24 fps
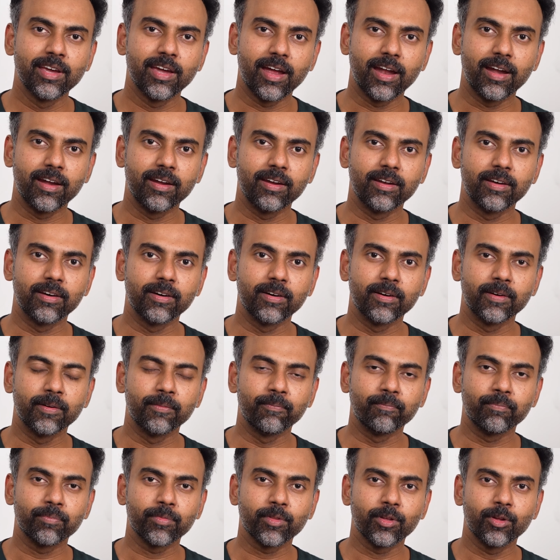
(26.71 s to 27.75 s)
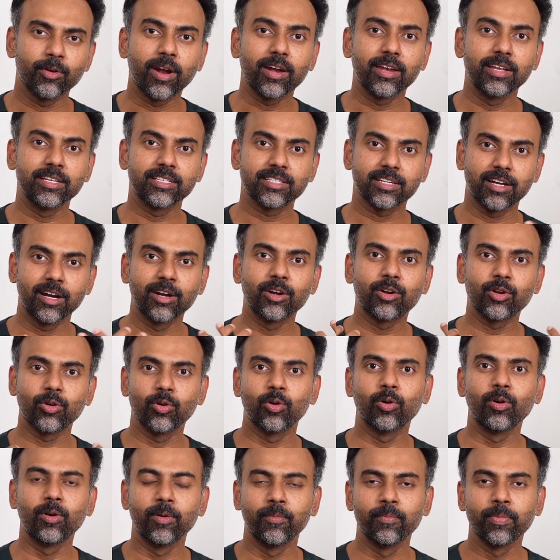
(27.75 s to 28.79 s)
and at least
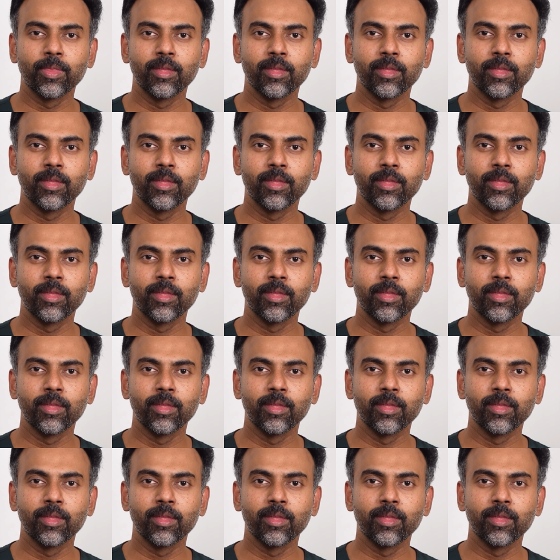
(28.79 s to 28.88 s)
control